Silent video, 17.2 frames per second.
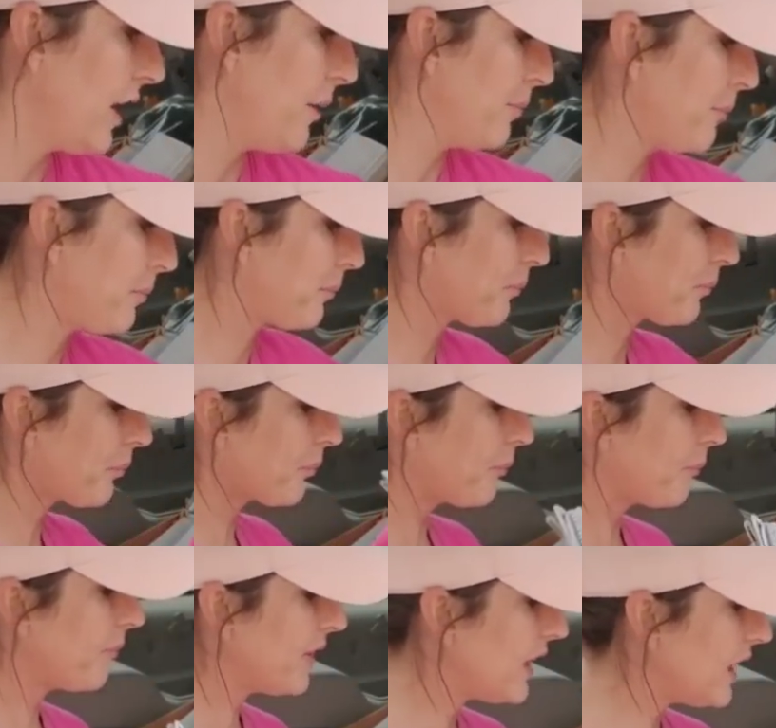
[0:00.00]
Okay.
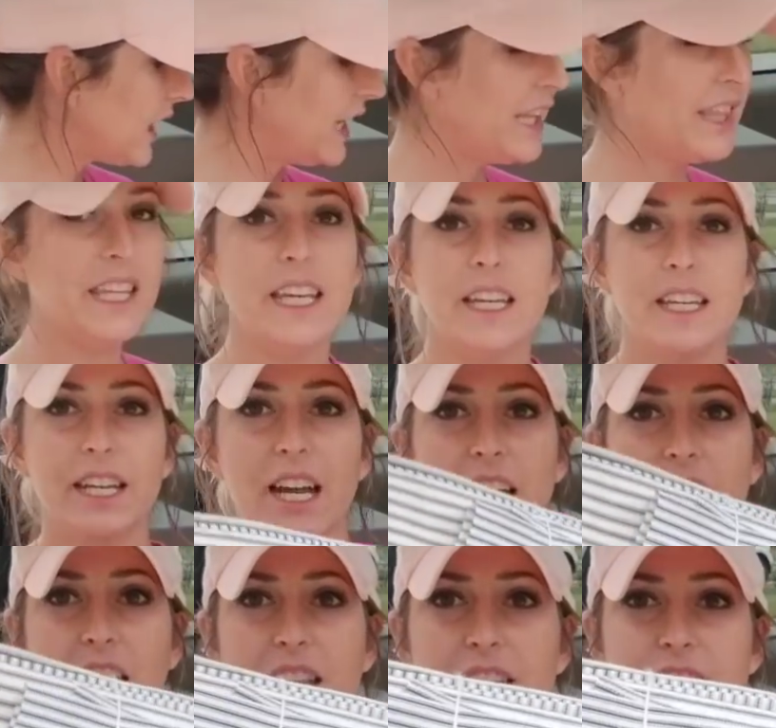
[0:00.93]
And then
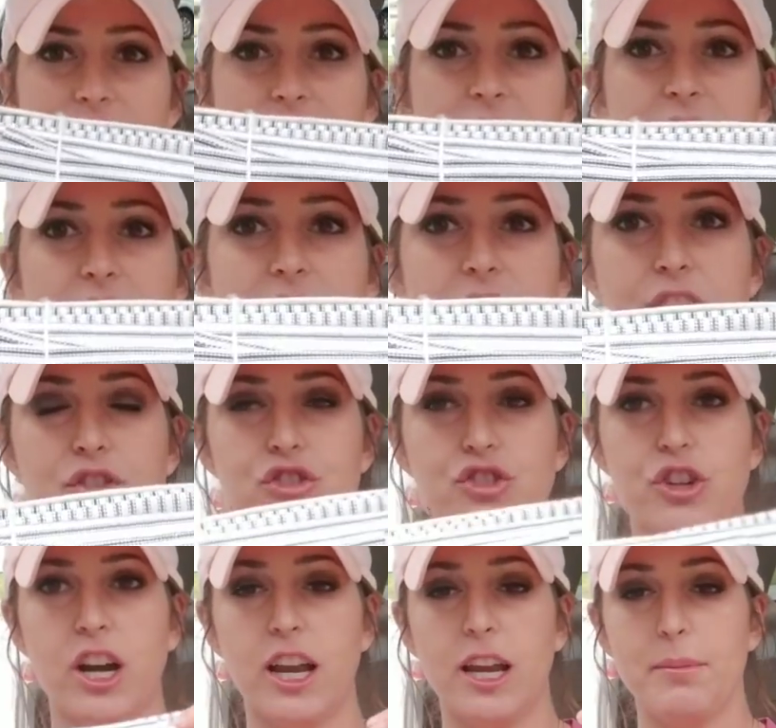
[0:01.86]
I got this ticking
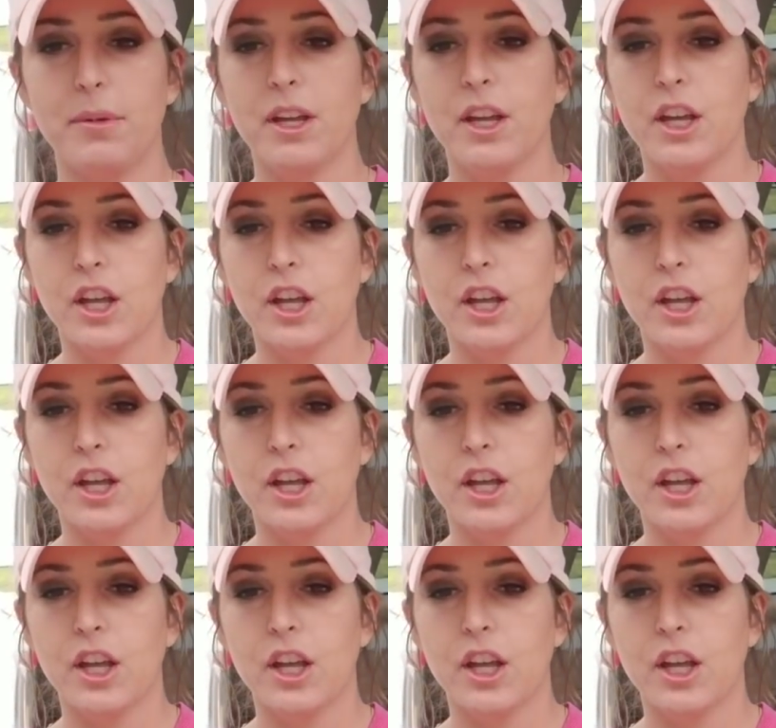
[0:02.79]
stripe.